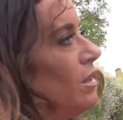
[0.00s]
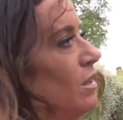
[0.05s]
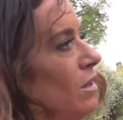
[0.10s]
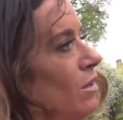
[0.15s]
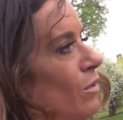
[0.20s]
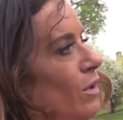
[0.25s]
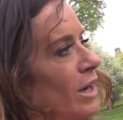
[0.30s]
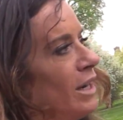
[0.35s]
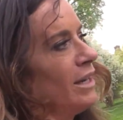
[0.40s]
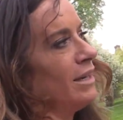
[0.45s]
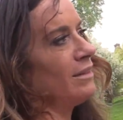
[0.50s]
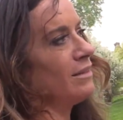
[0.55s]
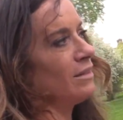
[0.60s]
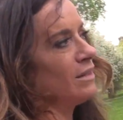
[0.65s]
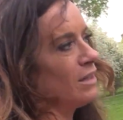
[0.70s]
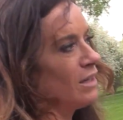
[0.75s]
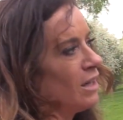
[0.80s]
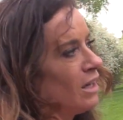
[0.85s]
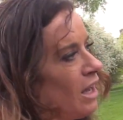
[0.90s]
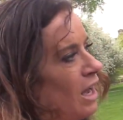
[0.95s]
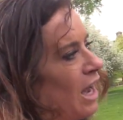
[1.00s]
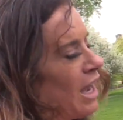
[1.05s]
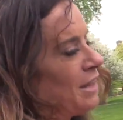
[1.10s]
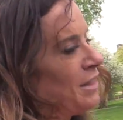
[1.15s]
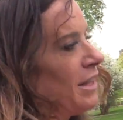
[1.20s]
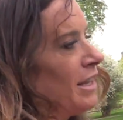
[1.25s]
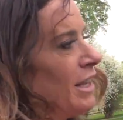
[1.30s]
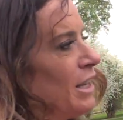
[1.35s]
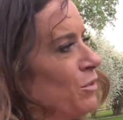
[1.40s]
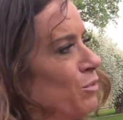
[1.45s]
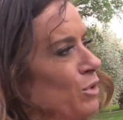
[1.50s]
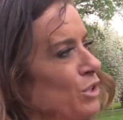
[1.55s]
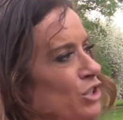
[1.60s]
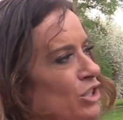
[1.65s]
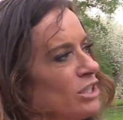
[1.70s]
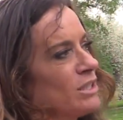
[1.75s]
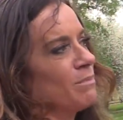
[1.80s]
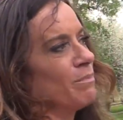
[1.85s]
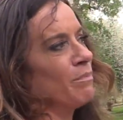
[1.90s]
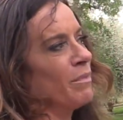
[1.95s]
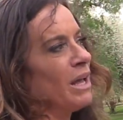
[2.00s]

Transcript: Right. I think it would just.